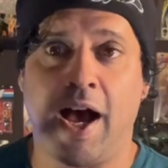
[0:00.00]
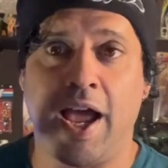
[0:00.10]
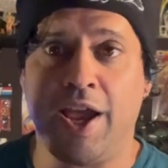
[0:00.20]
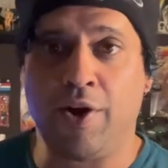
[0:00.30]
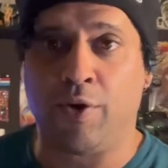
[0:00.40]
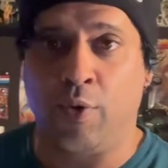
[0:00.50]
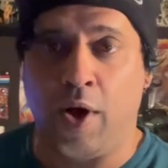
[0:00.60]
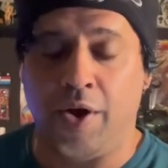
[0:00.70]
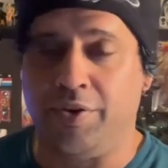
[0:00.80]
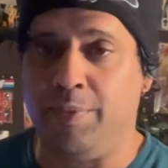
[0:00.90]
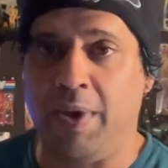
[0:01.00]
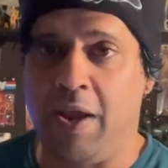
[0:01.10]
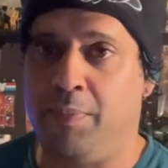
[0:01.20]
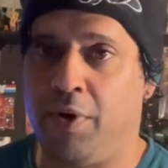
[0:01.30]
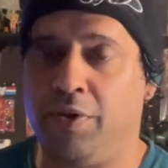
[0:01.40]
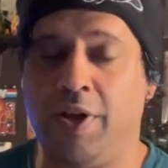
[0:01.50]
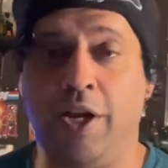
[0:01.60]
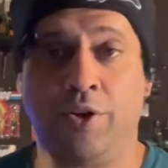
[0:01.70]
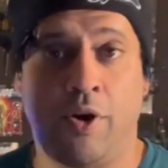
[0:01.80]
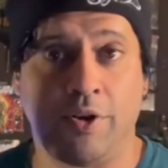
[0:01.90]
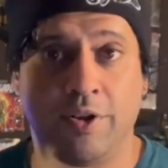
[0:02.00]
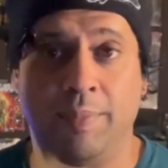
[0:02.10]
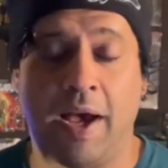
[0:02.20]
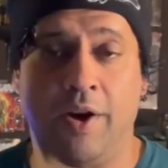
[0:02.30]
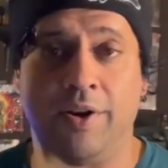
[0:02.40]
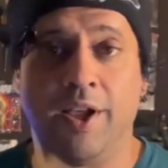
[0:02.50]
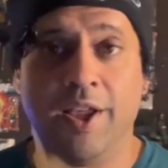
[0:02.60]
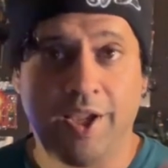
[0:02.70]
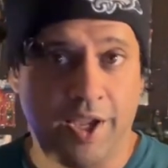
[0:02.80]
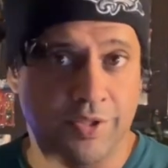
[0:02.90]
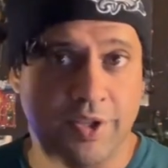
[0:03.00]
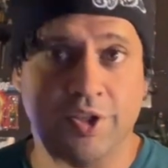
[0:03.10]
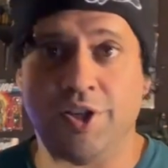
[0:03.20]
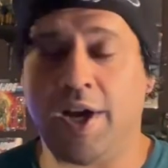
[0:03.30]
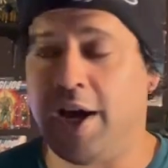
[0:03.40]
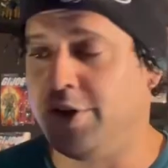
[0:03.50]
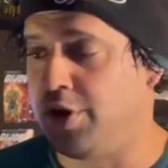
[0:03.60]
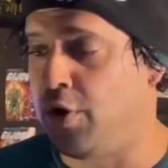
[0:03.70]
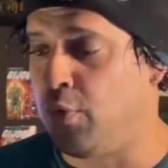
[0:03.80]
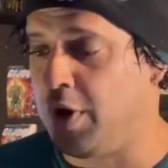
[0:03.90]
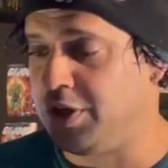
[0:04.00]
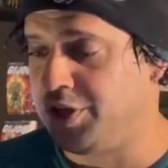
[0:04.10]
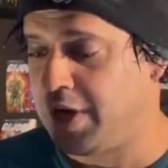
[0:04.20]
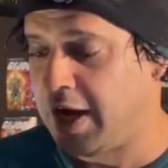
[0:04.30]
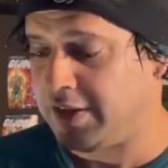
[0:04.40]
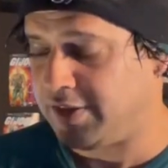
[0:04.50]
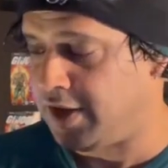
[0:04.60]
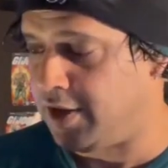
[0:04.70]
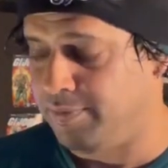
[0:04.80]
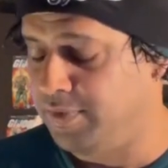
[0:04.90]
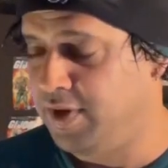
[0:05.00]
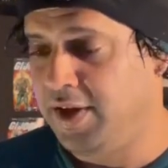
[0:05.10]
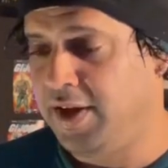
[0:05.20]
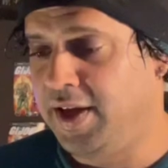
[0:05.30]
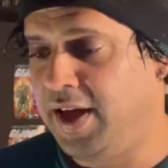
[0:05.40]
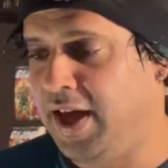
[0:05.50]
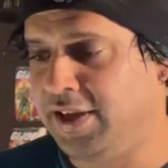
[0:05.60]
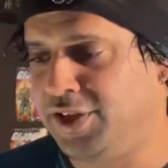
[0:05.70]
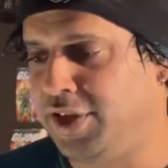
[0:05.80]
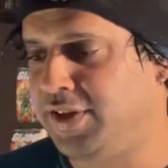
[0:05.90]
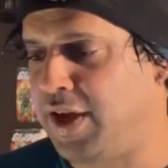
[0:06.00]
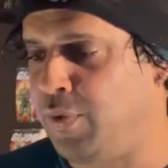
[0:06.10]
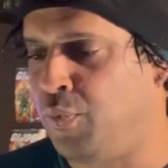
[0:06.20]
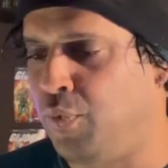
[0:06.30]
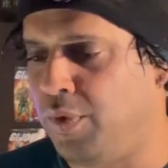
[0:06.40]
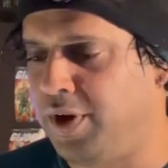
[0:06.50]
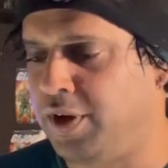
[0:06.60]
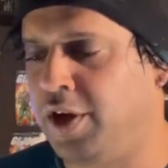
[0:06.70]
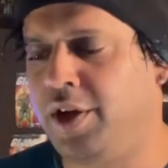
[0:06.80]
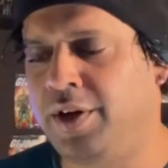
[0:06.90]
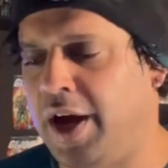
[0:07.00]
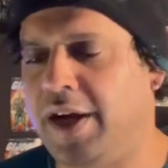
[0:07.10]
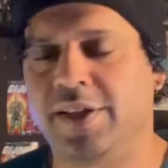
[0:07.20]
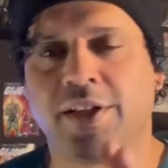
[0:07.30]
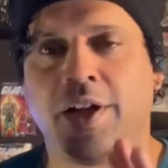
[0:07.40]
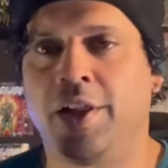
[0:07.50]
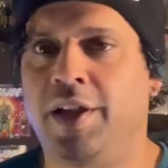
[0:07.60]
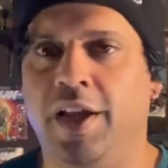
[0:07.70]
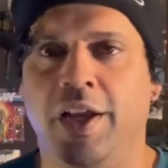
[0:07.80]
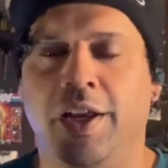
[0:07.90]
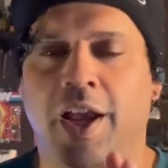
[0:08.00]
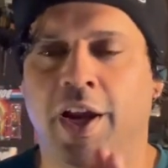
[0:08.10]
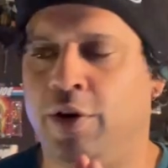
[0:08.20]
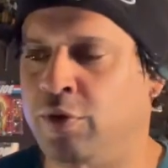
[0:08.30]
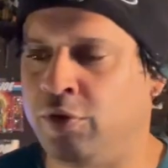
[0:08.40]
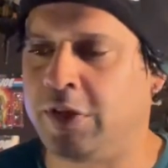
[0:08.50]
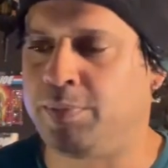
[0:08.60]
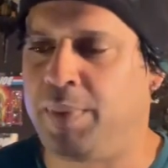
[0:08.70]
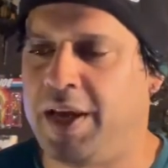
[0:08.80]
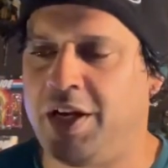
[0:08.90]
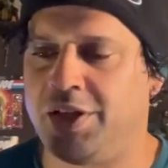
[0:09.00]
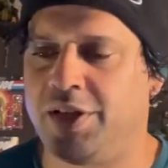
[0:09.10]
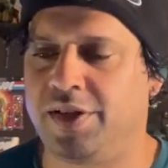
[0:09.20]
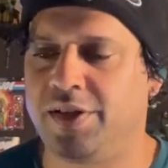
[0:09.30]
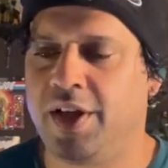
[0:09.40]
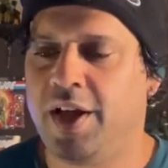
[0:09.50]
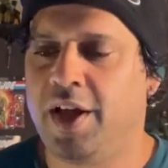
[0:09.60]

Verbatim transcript: higher quality paper that I talked about in the G I Joe one-shots. Um, it's just a nice, clean, and crisp pages.